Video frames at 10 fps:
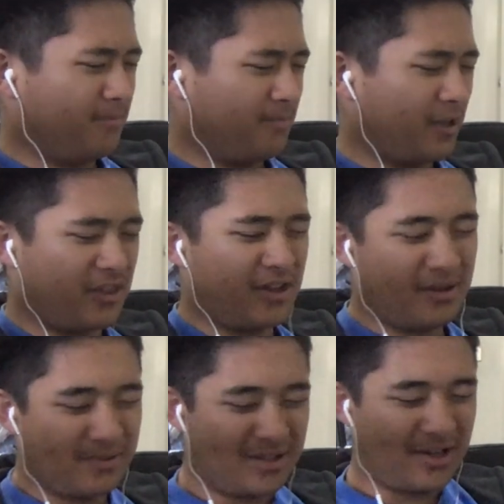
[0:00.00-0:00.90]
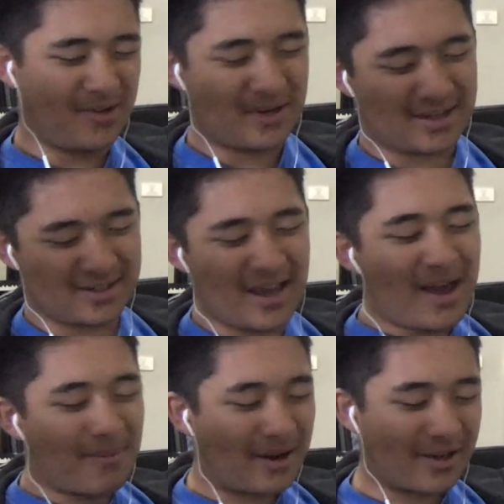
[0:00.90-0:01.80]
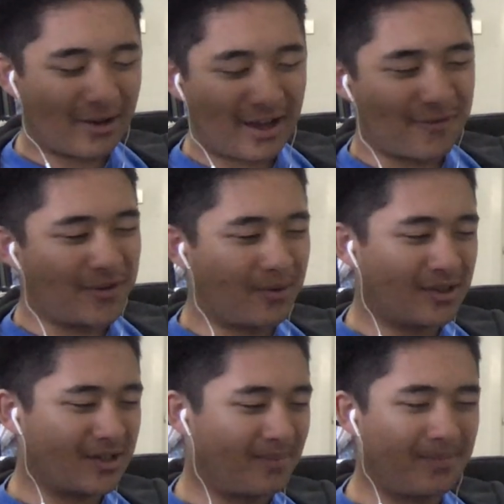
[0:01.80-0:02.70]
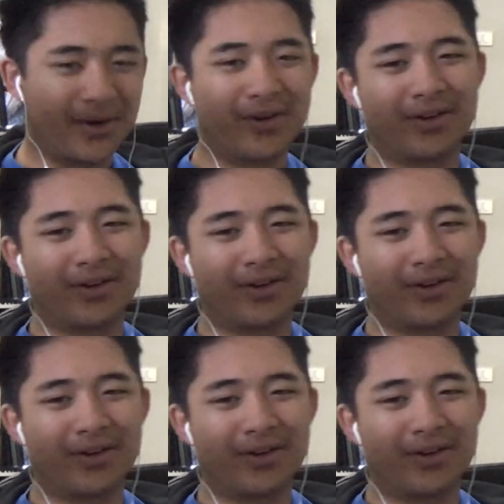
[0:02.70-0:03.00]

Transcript: I think it was the U S. But anyway, if you want some broken